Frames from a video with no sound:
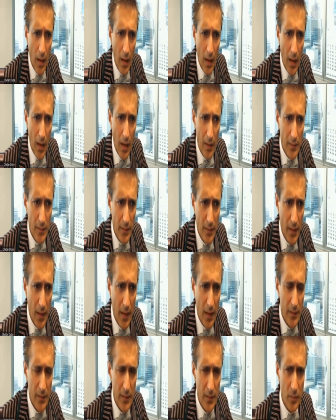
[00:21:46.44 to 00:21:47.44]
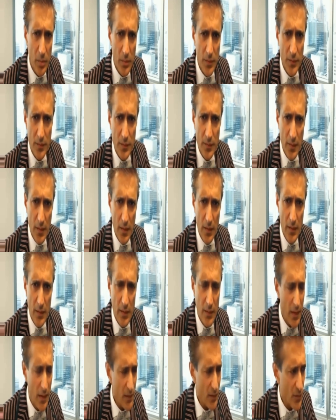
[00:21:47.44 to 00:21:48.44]
I think what's
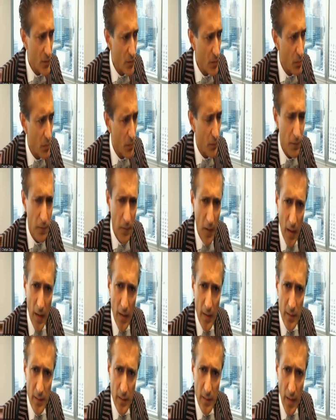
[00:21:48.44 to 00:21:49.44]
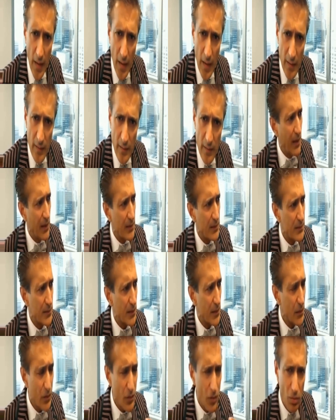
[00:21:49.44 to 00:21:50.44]
next, you will find that
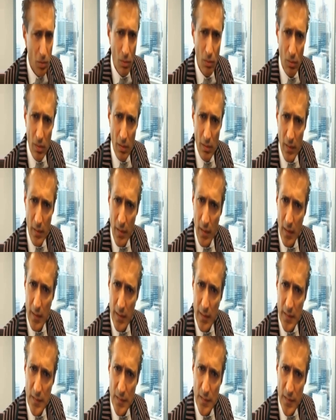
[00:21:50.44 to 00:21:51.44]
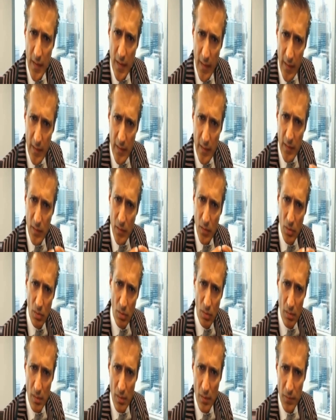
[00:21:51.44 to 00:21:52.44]
the core
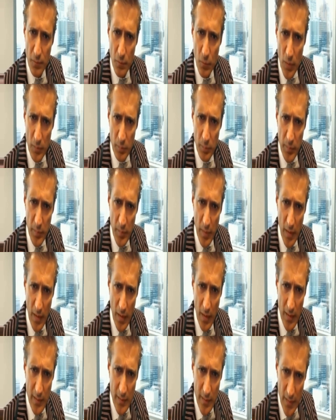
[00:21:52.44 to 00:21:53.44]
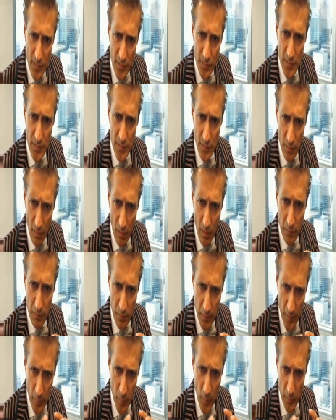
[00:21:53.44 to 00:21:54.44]
of what industries are
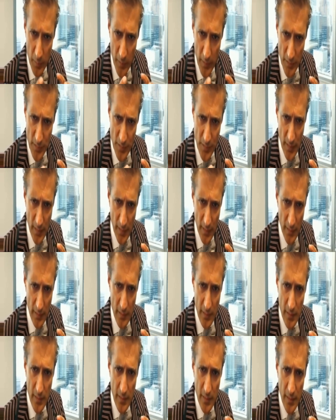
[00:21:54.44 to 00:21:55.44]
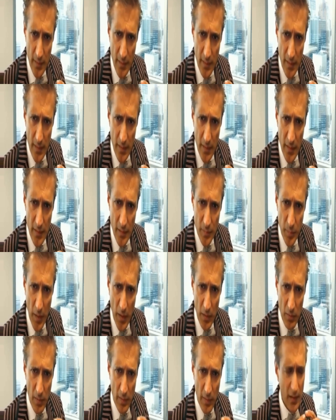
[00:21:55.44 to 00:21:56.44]
offering, what we are seeing is,
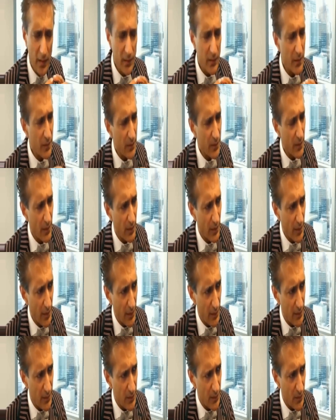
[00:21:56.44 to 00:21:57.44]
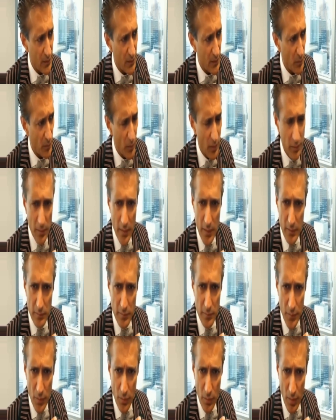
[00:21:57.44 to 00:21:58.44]
Paolo. And I think, again, this is somewhere where
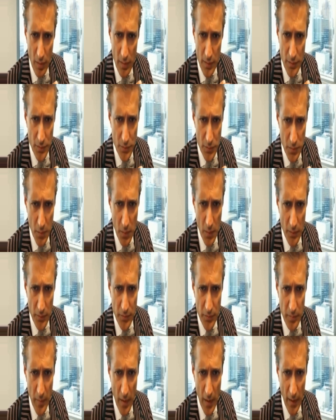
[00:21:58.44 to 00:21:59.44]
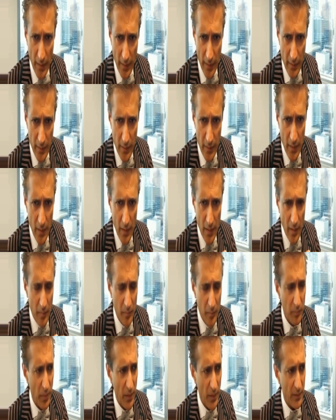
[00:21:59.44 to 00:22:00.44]
your knowledge dwarfs mine,
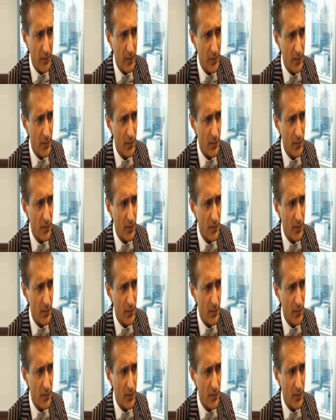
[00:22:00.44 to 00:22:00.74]
but this